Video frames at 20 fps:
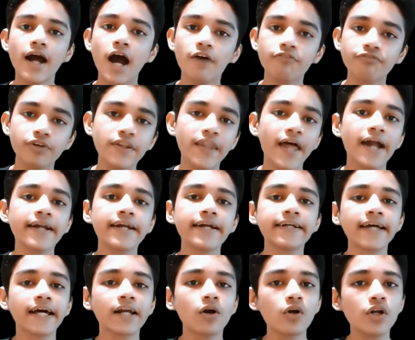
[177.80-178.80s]
After that,
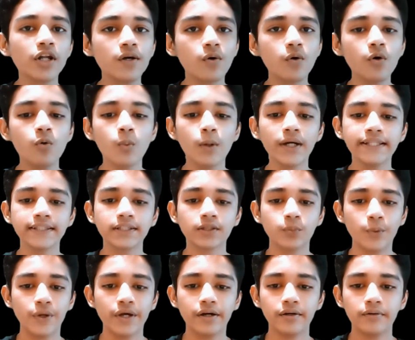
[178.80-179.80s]
it can only go 1
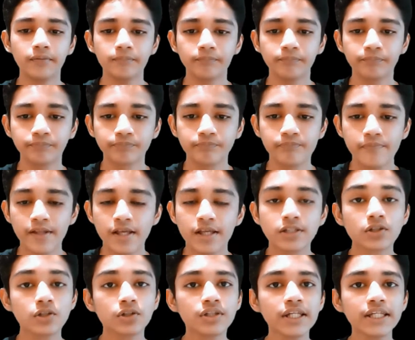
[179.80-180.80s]
square.
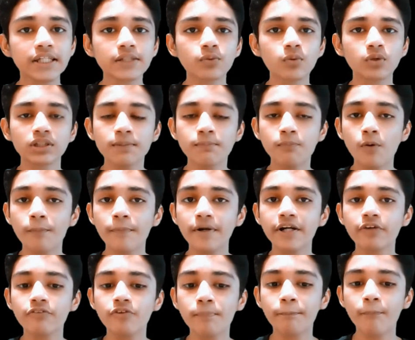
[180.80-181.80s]
So this was the
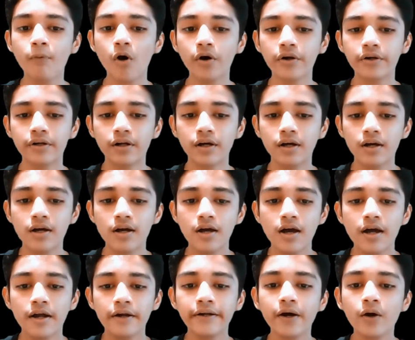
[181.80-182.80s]
movement of the pawn.
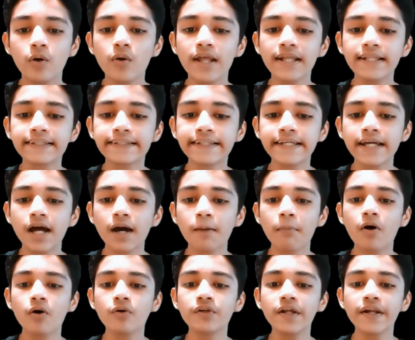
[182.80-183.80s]
Now let's say
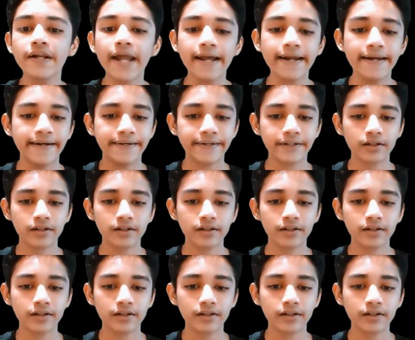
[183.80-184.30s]
about the knight.